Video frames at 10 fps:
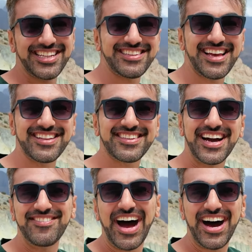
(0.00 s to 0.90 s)
and the sun's
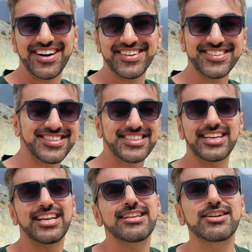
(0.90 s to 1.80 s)
come out.
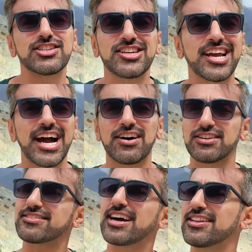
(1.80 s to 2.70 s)
Let's go check out
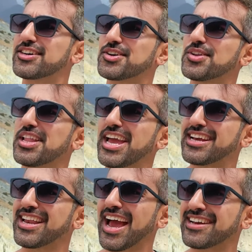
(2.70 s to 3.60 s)
Iskanderkul Lake
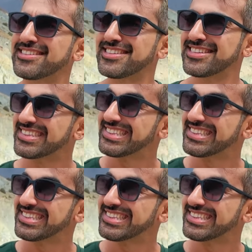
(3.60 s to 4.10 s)
next.